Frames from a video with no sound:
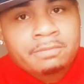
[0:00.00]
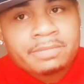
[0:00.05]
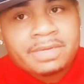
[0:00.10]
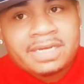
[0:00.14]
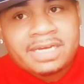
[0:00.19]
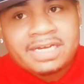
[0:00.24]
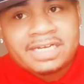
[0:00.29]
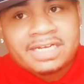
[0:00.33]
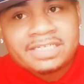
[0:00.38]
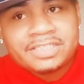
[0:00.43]

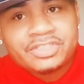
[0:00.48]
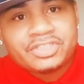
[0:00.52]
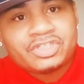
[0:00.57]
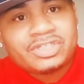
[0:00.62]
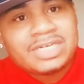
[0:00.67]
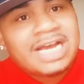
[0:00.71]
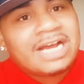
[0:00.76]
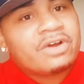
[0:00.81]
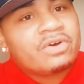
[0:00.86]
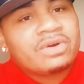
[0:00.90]
Because
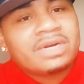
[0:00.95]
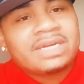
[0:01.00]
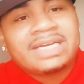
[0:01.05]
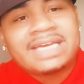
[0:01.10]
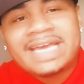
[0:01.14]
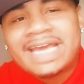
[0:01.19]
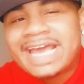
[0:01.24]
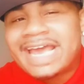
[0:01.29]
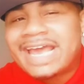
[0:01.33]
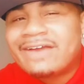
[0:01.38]
you're not going to
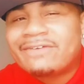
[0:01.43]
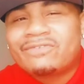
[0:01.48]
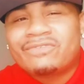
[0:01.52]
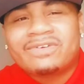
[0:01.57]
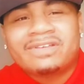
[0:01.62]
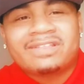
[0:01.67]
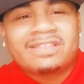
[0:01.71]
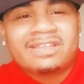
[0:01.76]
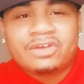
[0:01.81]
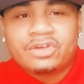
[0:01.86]
get
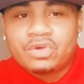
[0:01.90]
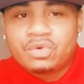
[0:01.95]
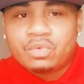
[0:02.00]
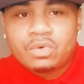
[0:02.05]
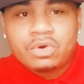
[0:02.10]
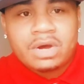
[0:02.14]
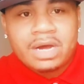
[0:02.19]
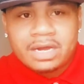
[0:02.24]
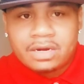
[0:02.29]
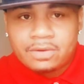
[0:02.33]
everything you
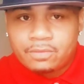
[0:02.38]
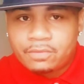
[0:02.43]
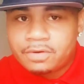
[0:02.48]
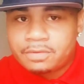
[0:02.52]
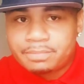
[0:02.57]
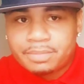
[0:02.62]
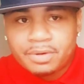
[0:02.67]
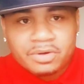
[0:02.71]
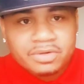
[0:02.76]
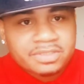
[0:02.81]
want out of
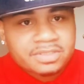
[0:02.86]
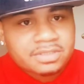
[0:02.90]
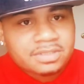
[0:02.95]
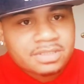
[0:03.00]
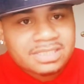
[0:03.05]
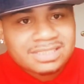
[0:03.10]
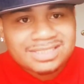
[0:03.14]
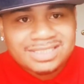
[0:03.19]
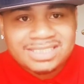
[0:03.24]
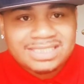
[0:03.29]
one person.
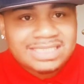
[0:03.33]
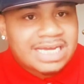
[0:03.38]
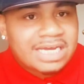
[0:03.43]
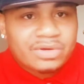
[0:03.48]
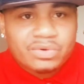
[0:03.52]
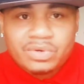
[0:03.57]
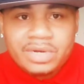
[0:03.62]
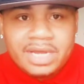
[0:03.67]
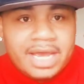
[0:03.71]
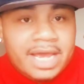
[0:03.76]
It's just
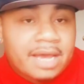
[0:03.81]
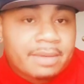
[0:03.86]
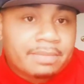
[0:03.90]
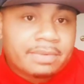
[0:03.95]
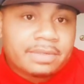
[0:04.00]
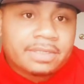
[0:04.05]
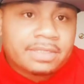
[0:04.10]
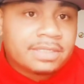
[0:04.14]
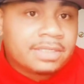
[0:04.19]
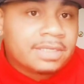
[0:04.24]
not going to
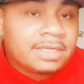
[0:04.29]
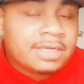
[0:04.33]
happen.